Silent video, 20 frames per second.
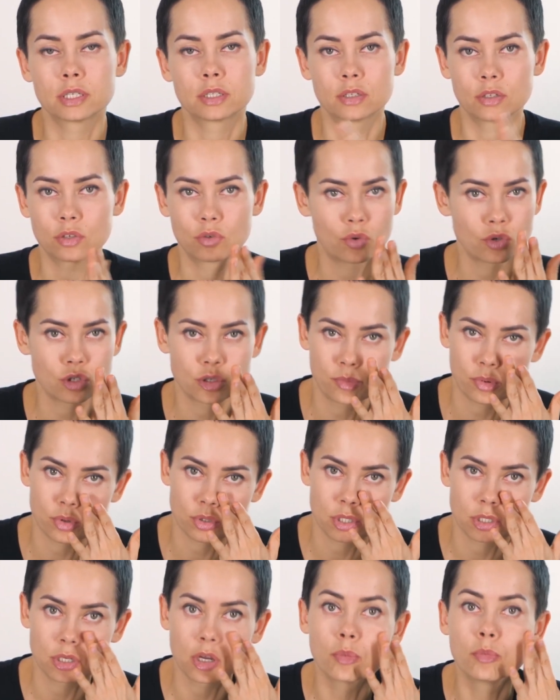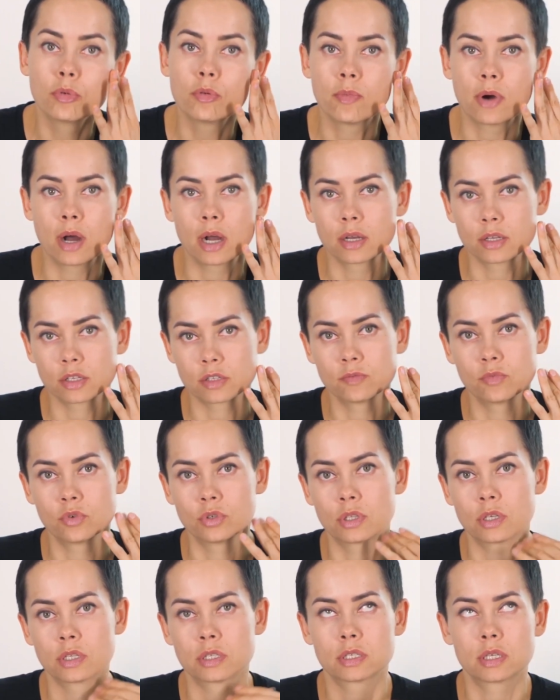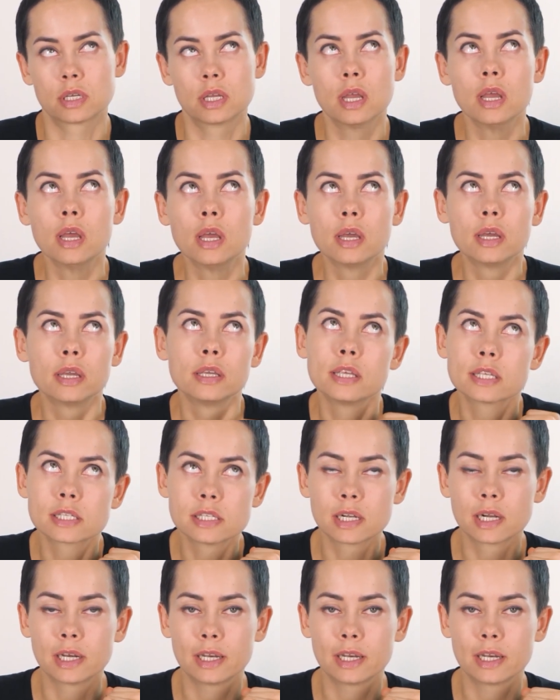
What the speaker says: Type of aging, when there are many